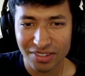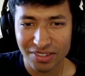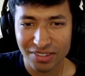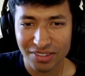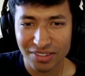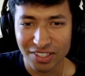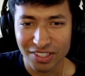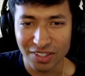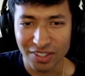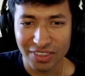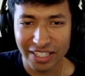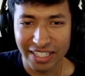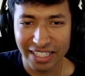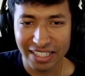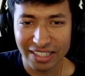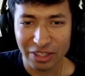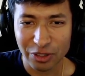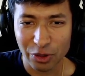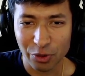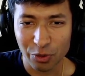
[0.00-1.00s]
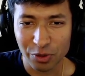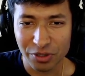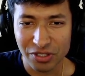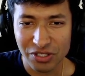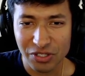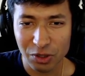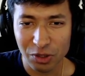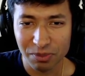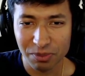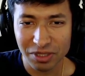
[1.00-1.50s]
To think there would
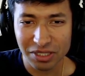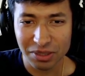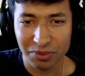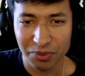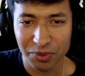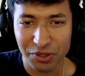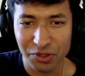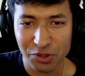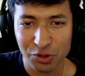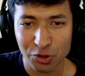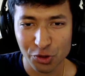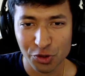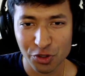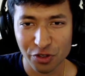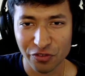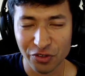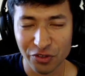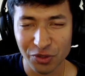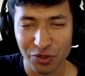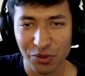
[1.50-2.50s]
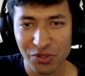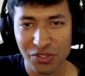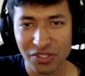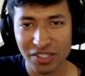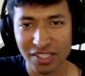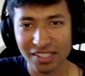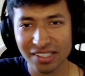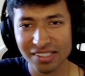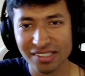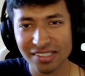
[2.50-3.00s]
still be someone searching for those
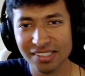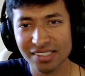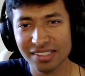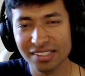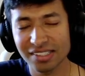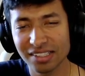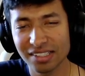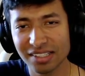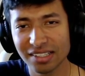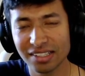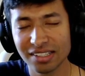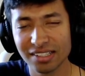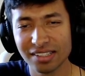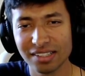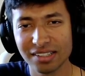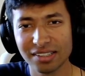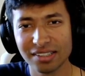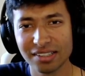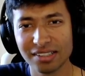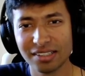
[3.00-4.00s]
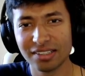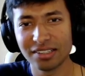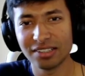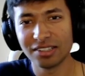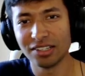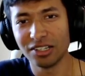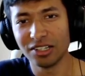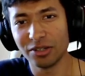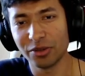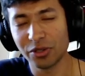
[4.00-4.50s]
things.
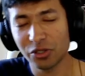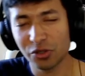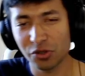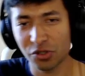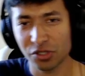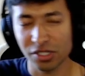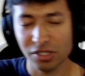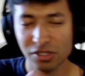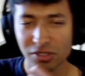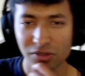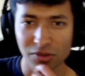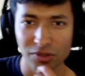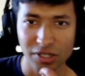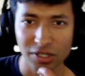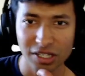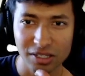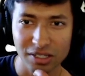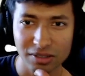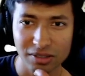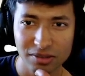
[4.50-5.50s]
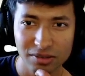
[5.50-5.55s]
Oh, interesting. So they're not